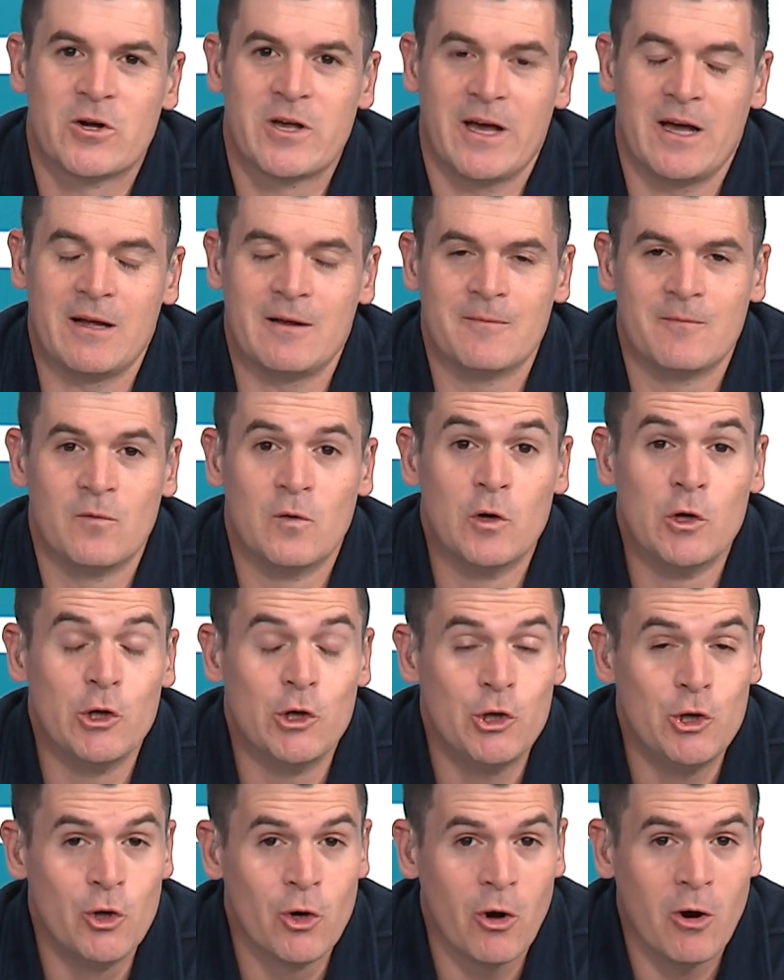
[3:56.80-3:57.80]
Okay,
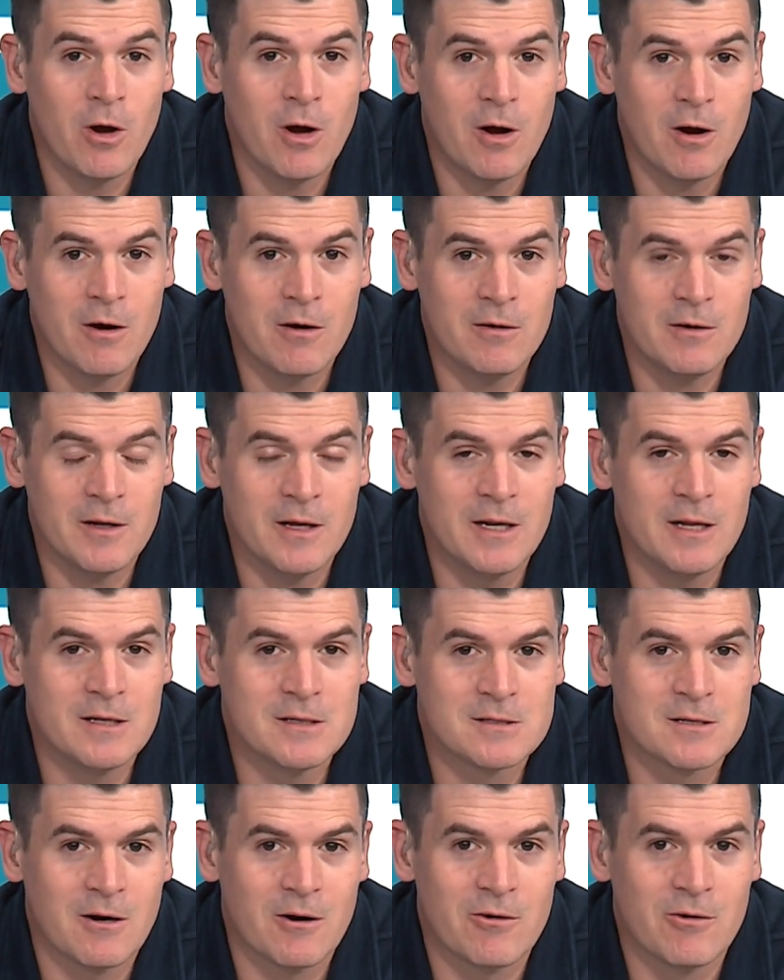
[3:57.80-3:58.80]
your heart and
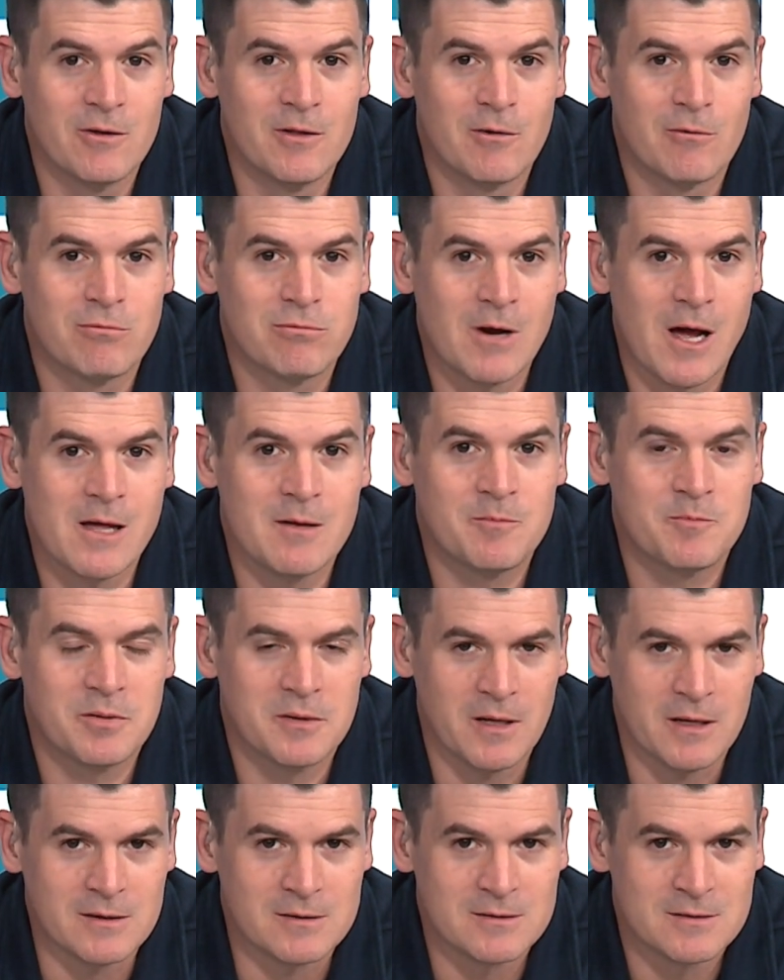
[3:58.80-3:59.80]
his heart are in the right
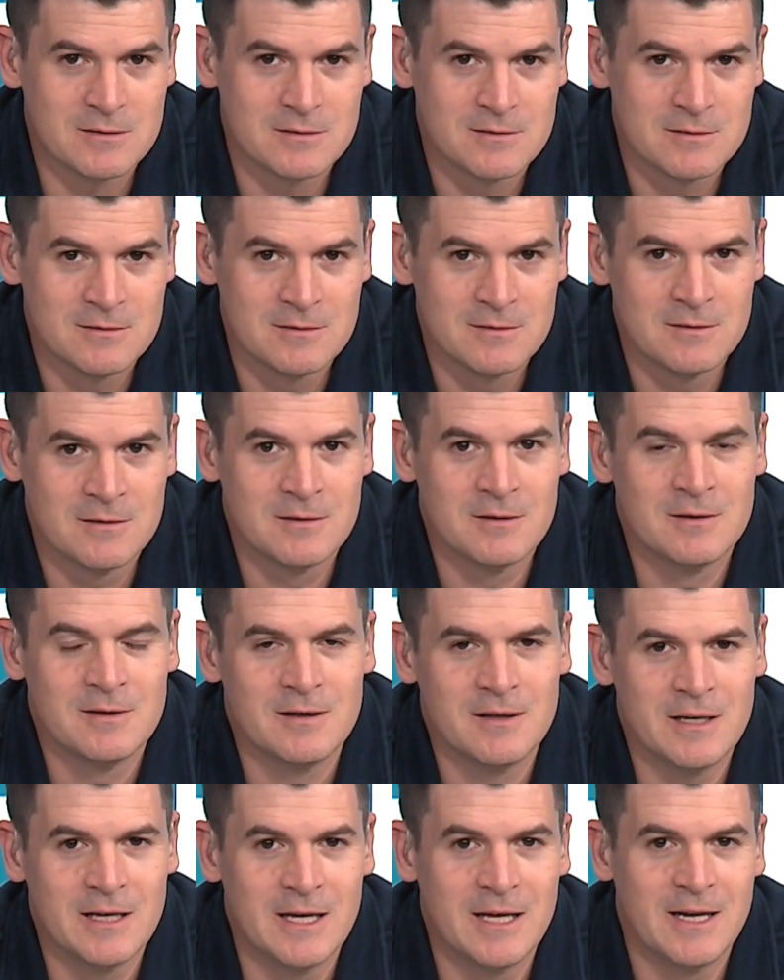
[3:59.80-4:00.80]
place,
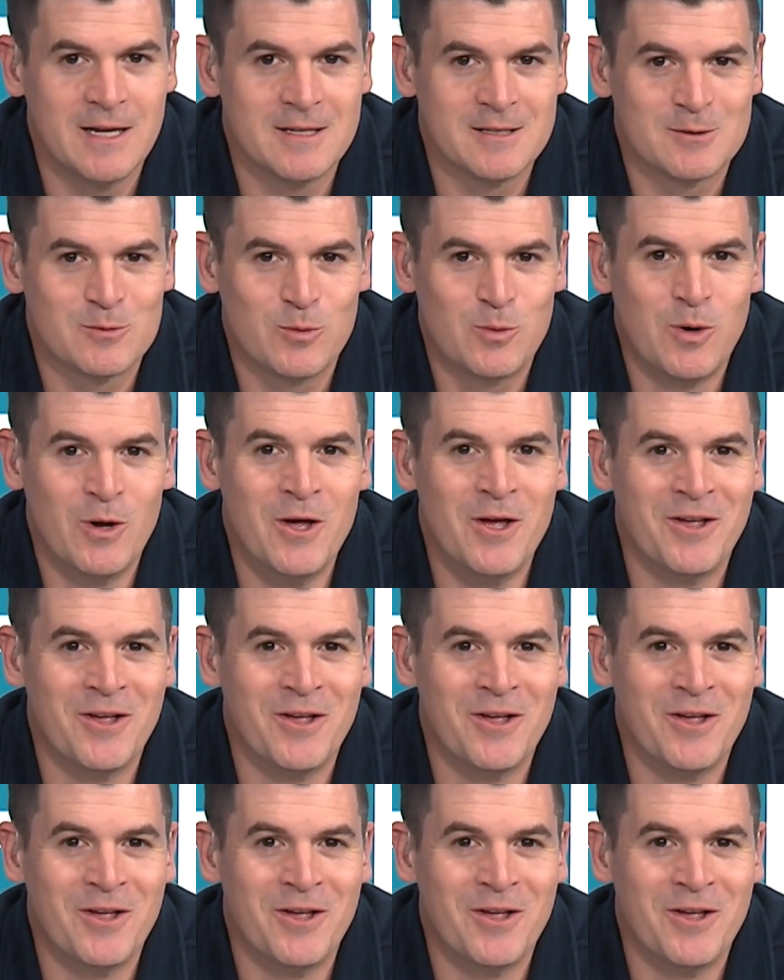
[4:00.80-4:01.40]
and it is,